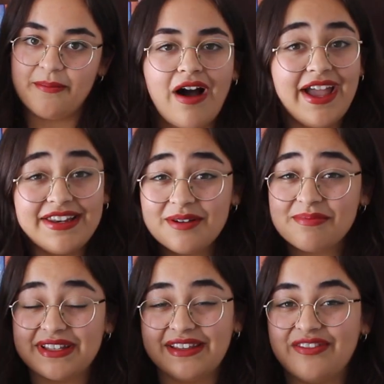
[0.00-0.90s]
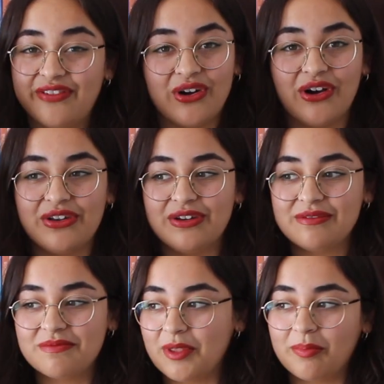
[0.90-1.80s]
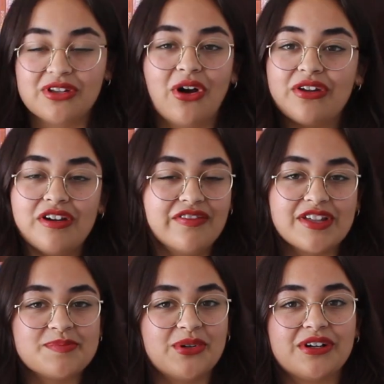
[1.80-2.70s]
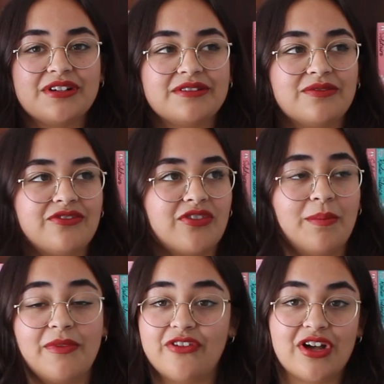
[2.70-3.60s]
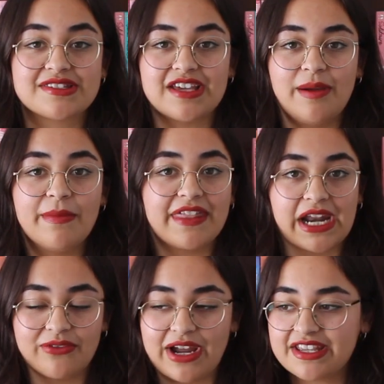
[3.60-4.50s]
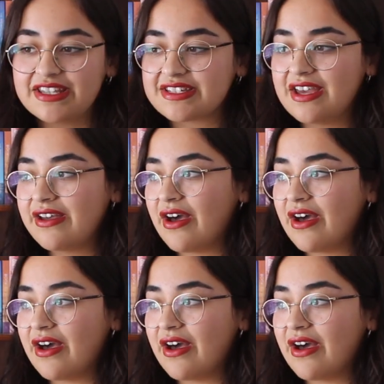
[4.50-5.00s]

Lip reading: I had completely forgotten the plot of this book from the first time that I read it.